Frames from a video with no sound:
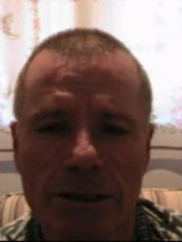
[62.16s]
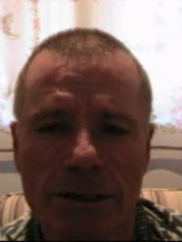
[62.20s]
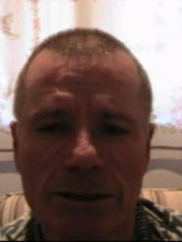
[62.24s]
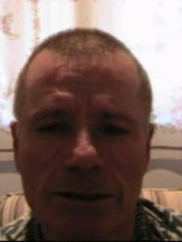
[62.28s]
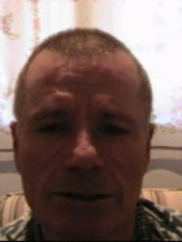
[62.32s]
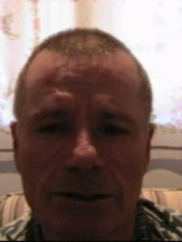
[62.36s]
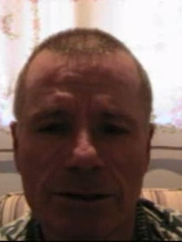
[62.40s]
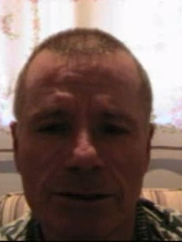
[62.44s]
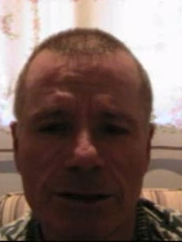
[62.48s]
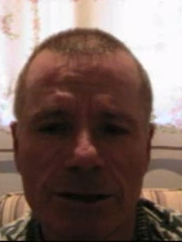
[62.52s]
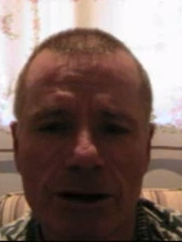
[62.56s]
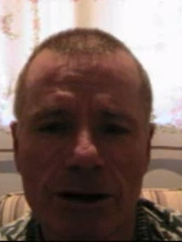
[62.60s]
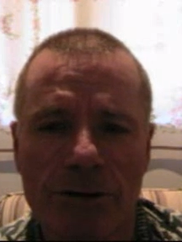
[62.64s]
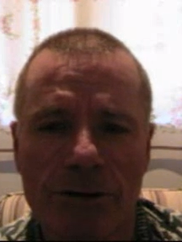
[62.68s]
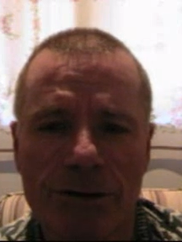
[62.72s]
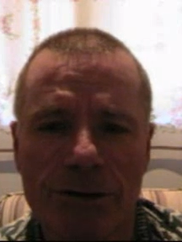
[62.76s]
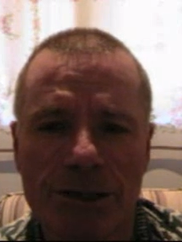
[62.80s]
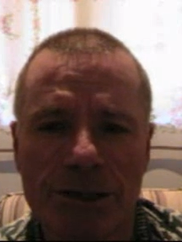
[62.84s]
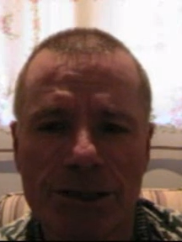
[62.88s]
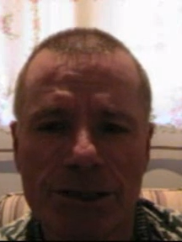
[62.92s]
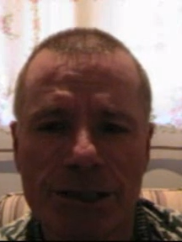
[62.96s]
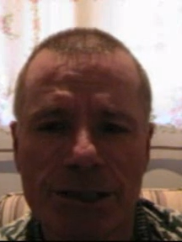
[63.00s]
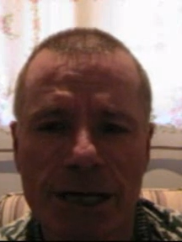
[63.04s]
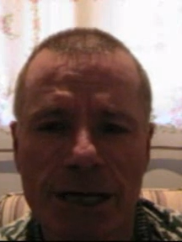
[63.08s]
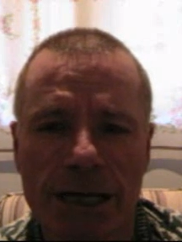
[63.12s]
to the
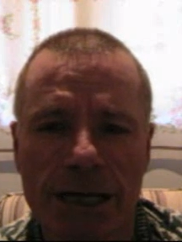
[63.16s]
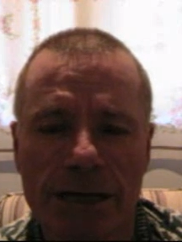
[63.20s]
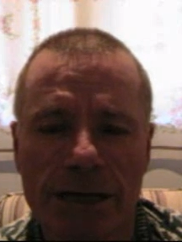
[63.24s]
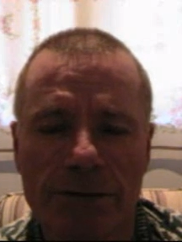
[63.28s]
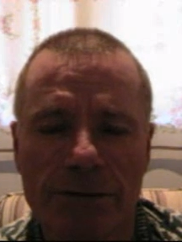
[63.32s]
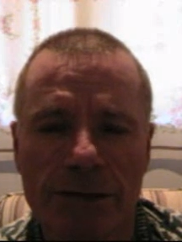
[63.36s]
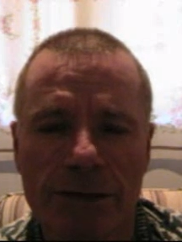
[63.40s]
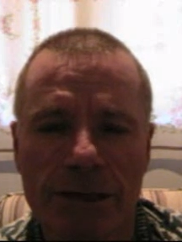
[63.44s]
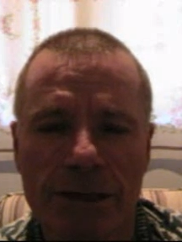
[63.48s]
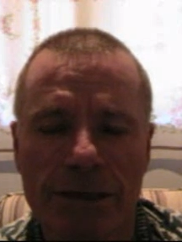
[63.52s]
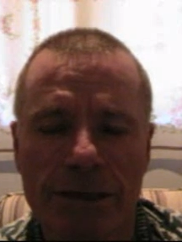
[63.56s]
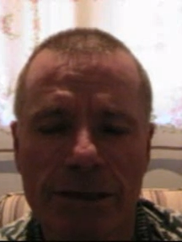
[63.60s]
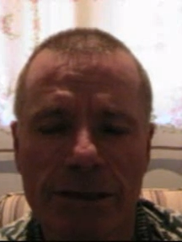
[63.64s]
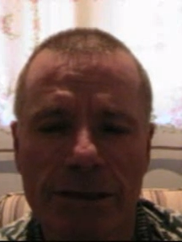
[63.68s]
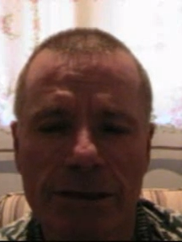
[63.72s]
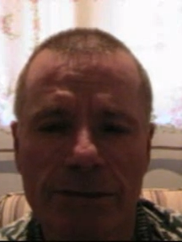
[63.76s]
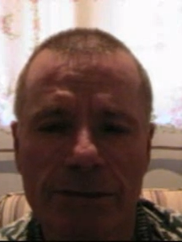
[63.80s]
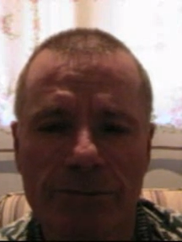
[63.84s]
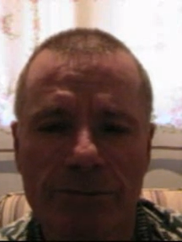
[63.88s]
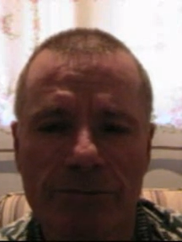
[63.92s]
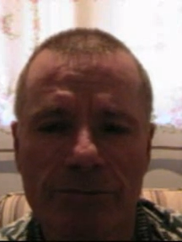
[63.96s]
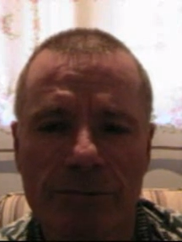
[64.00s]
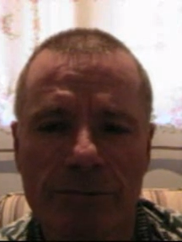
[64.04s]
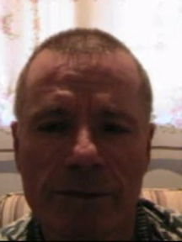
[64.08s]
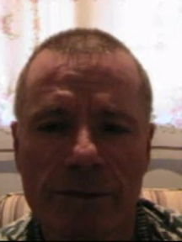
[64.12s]
orange chakra
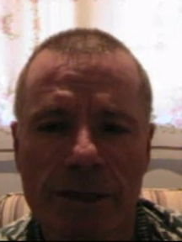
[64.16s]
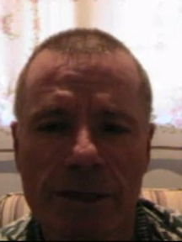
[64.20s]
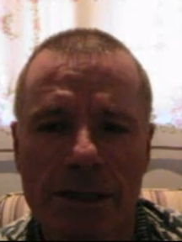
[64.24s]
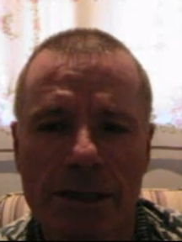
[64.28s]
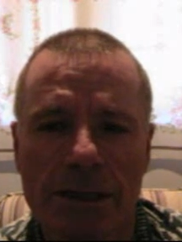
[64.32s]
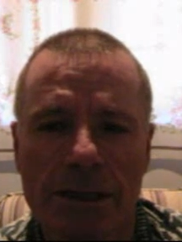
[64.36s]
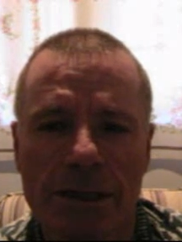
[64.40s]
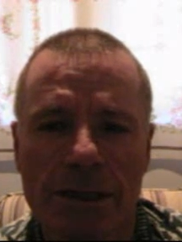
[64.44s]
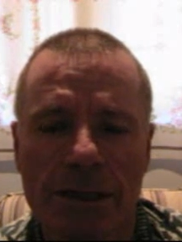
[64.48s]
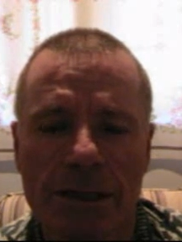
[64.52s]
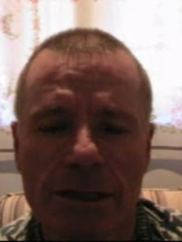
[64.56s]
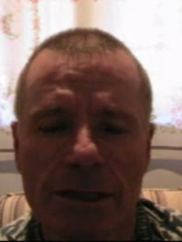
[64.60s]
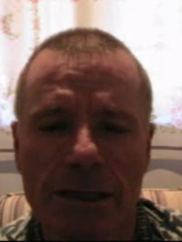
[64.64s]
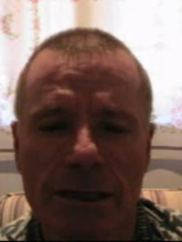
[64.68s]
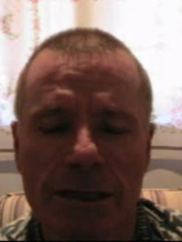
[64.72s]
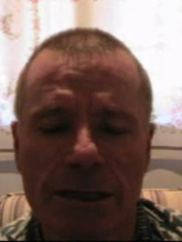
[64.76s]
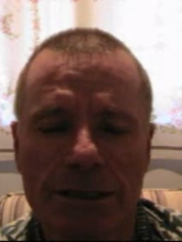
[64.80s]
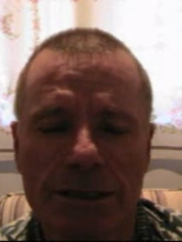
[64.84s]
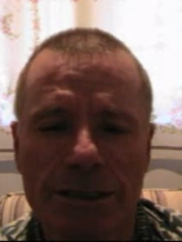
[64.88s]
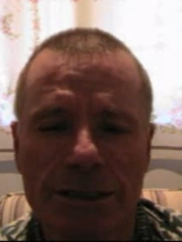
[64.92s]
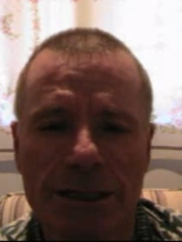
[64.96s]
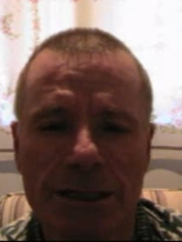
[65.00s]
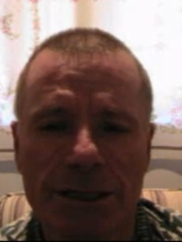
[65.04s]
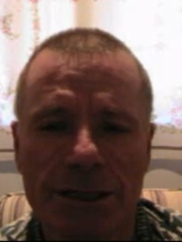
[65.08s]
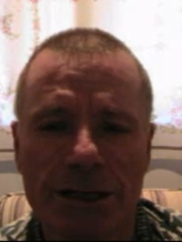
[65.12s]
and
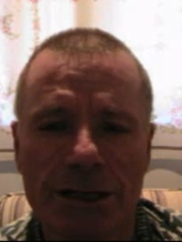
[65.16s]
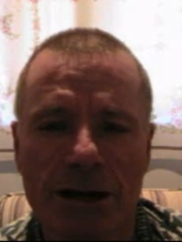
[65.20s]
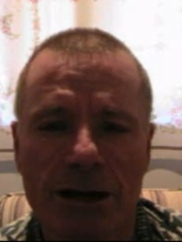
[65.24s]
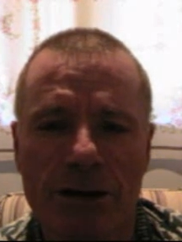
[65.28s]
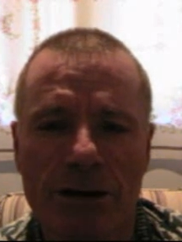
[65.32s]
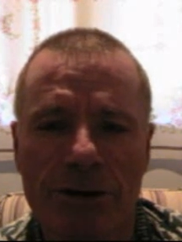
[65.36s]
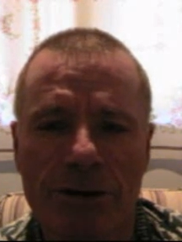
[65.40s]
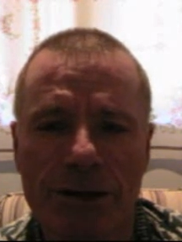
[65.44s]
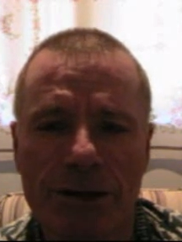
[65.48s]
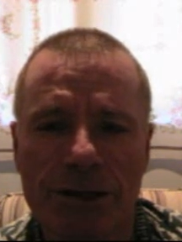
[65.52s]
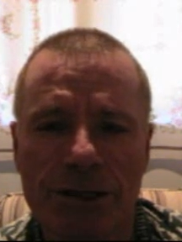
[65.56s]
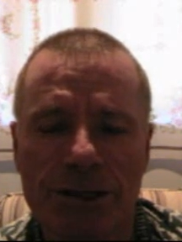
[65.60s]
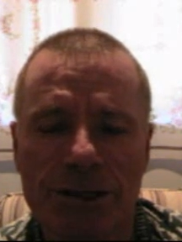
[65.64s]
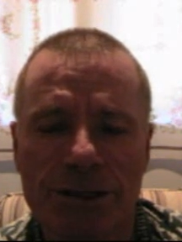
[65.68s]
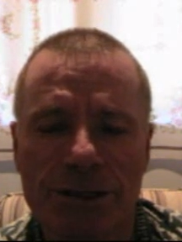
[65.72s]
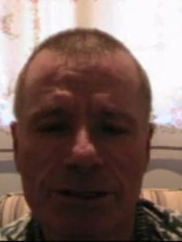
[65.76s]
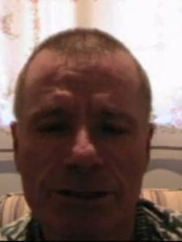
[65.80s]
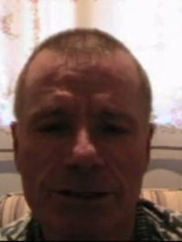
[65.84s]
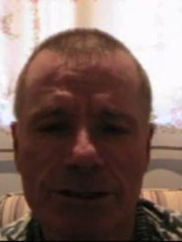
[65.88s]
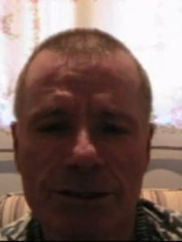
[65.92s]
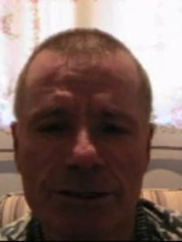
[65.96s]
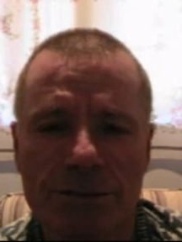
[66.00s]
see the orange